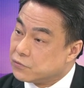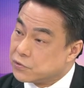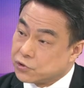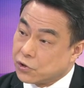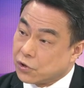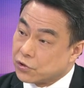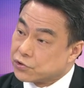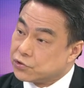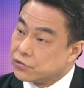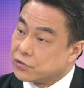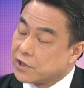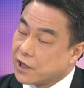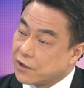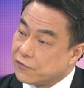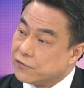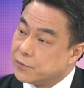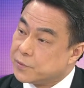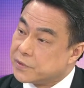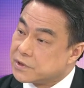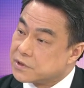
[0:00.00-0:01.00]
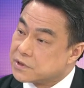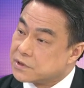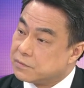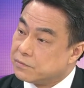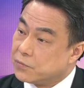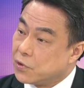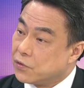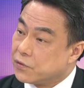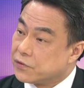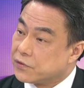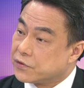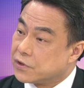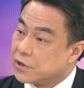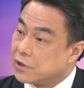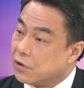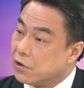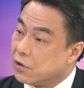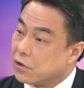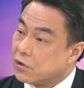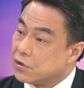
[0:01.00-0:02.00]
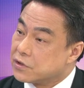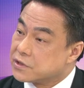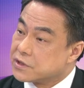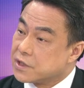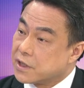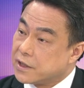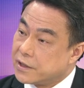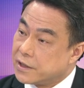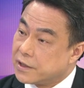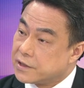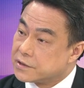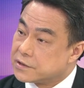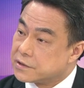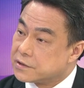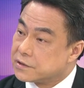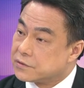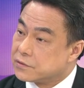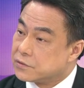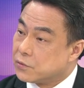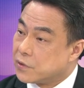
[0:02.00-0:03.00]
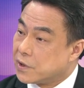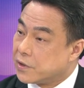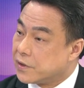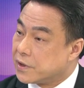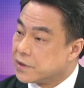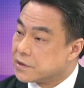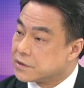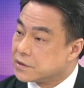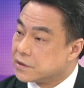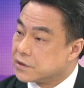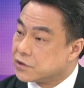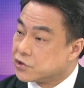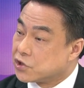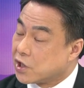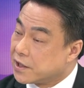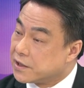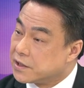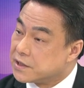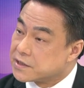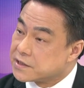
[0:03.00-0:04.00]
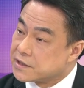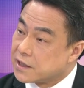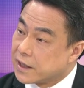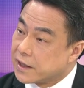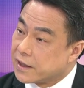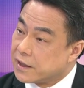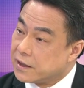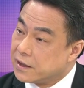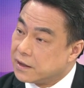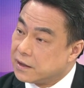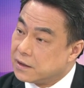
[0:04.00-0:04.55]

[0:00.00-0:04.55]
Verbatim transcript: We talk to governments, both the Hong Kong side as well as the Chinese side